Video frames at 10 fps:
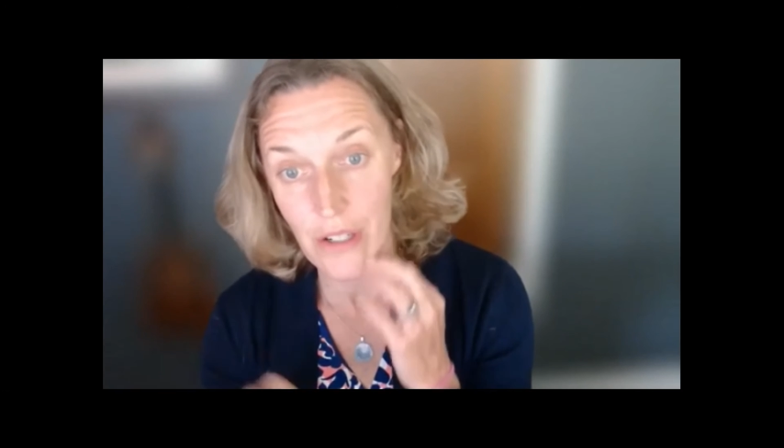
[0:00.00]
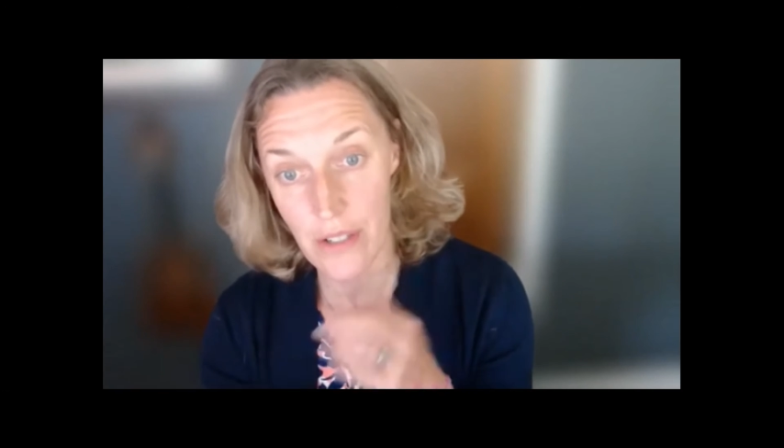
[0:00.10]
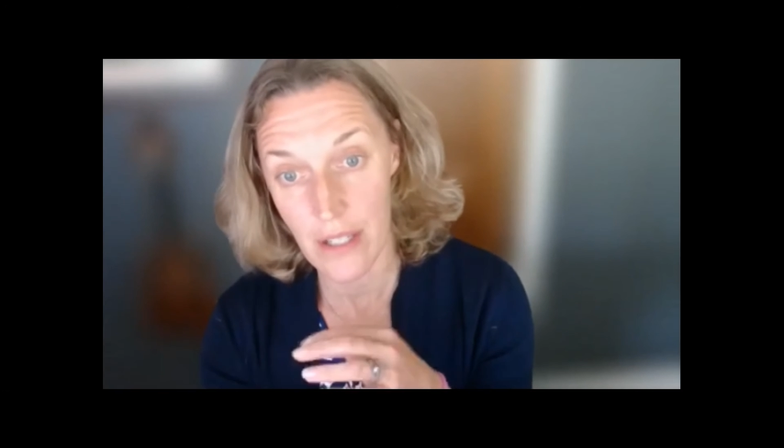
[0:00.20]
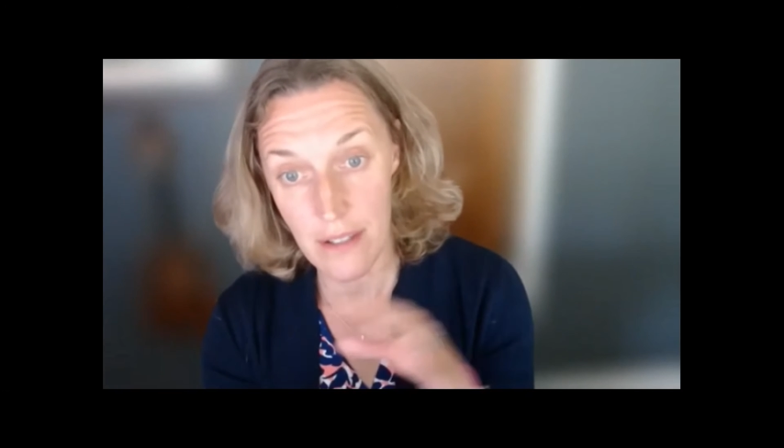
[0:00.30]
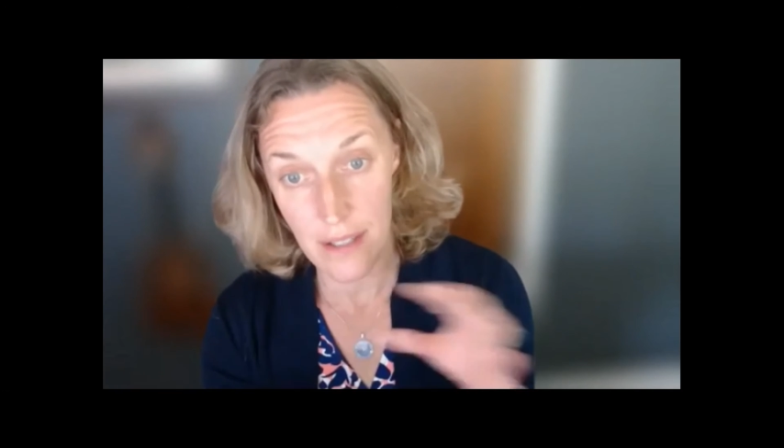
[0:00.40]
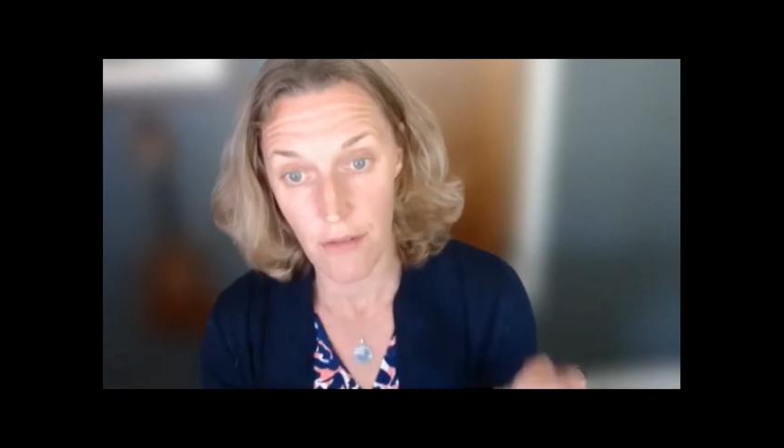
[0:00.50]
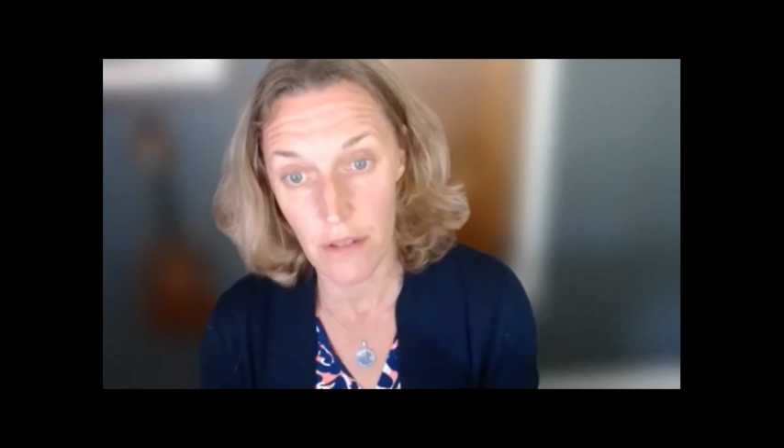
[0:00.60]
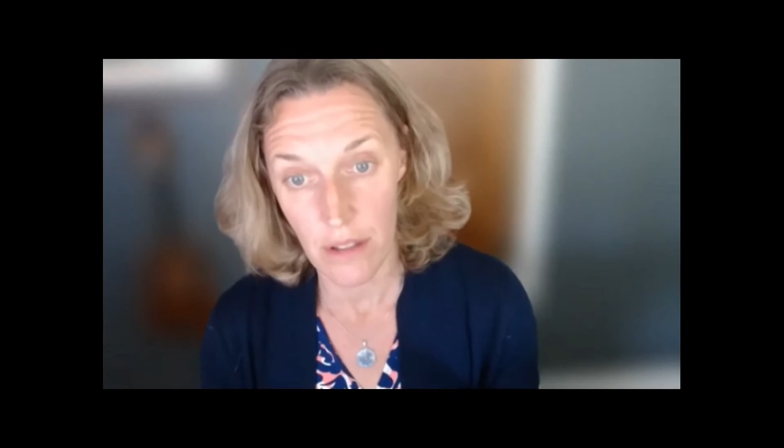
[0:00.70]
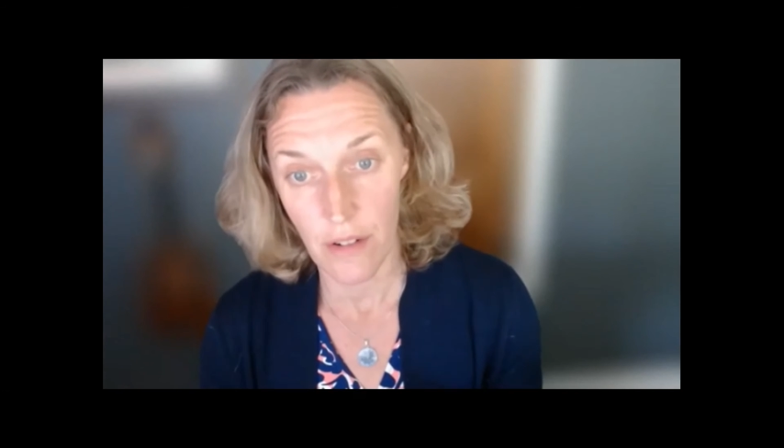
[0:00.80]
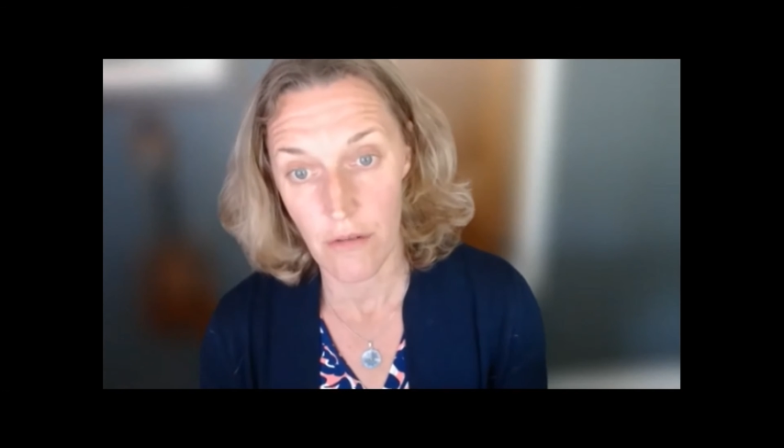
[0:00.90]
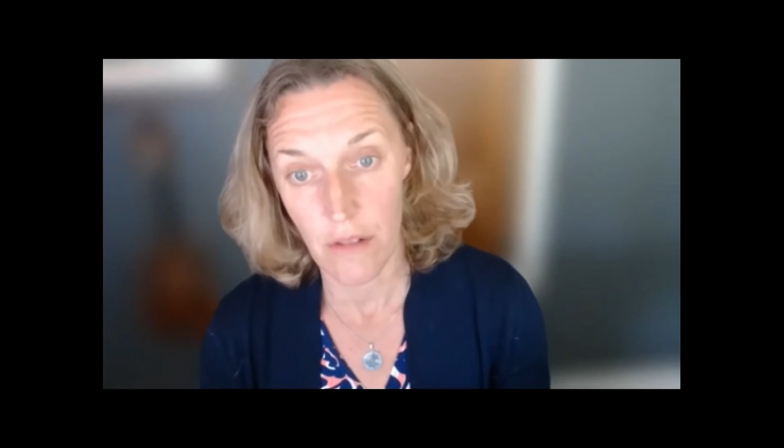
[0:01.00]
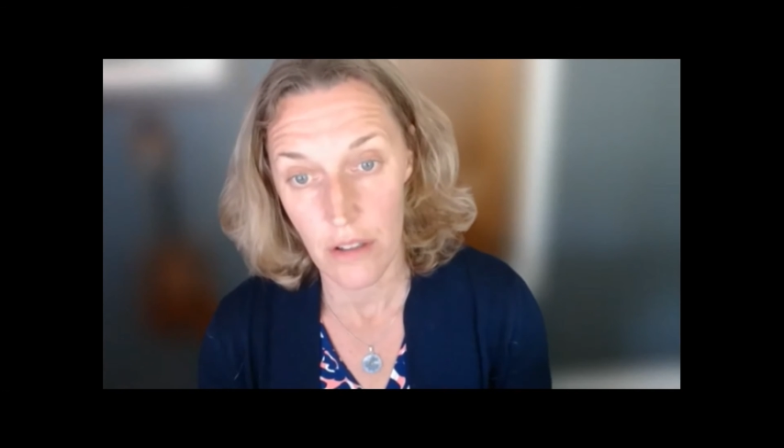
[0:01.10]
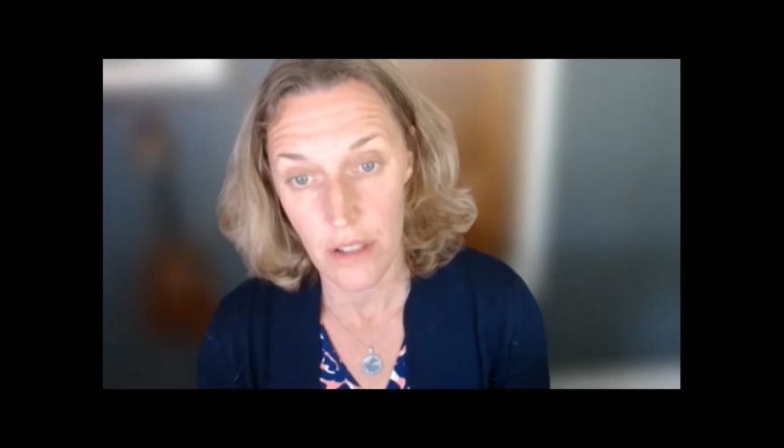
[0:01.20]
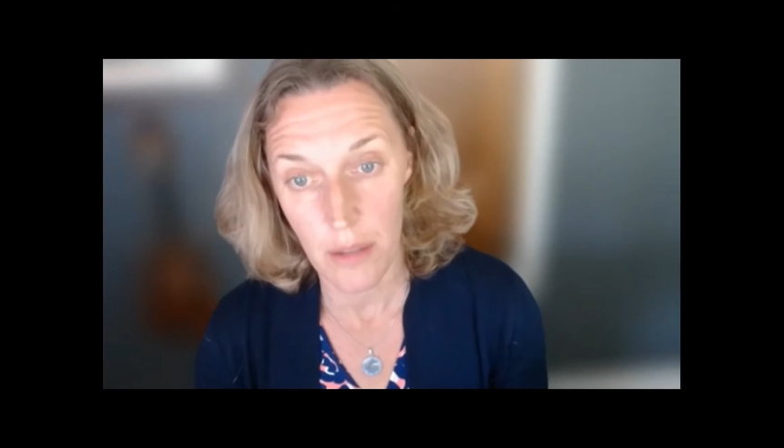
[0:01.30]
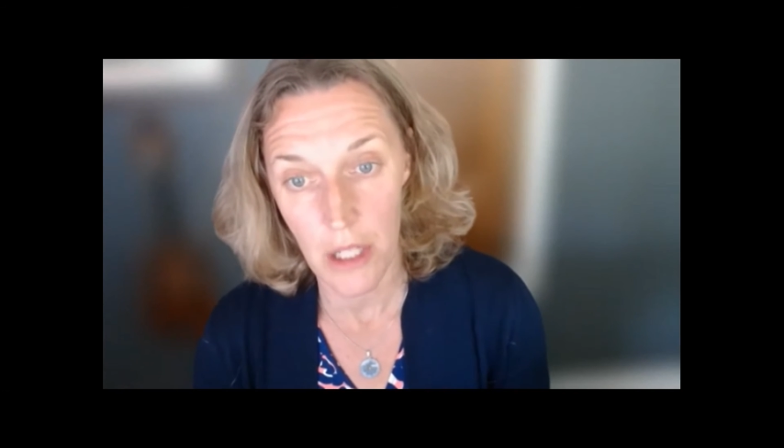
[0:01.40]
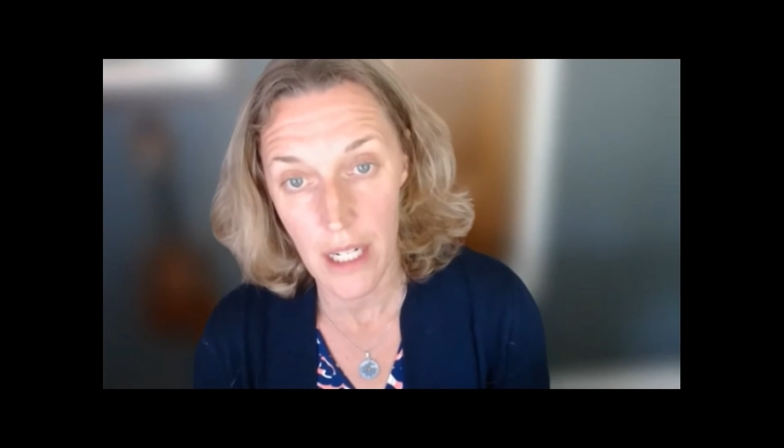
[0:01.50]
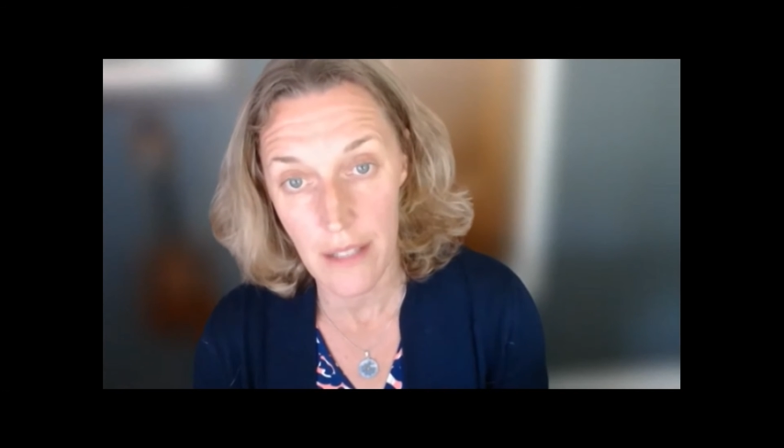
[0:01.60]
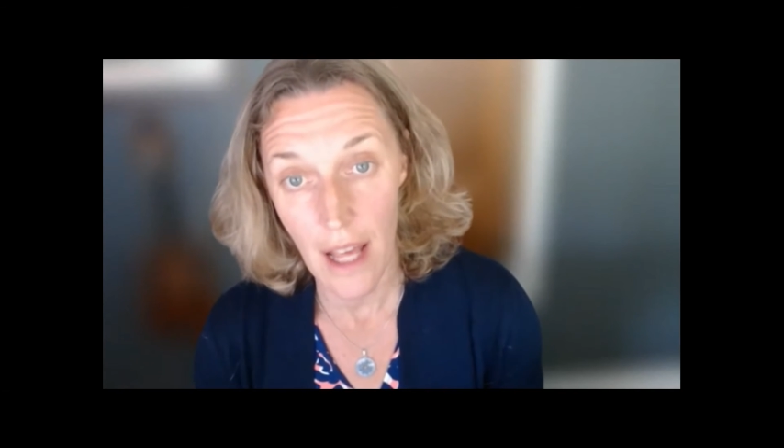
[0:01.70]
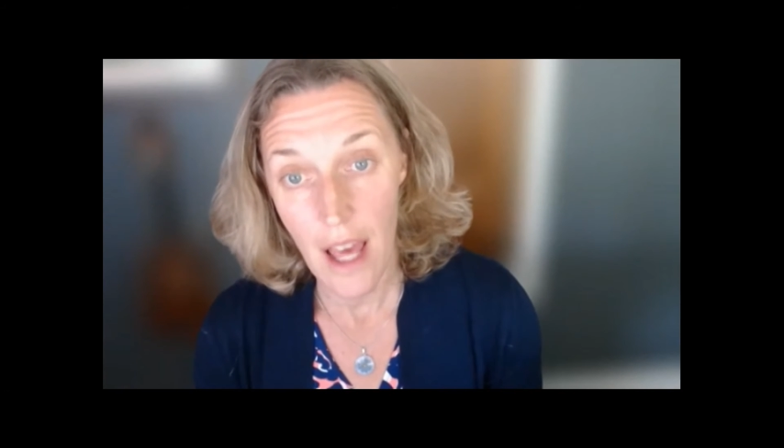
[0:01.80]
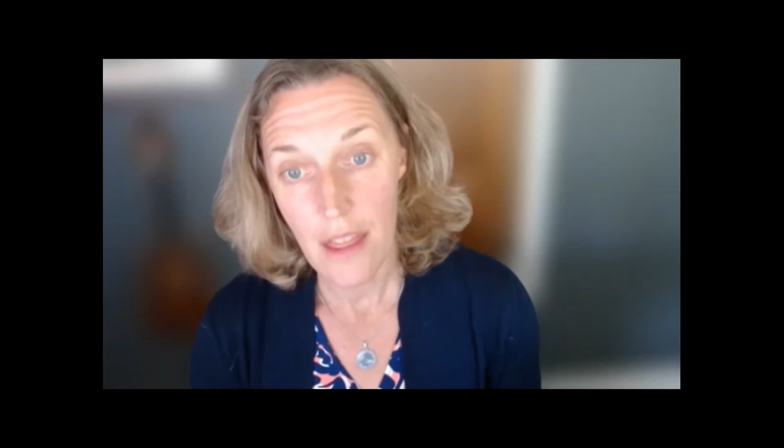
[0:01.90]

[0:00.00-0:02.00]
is in several of our rural communities.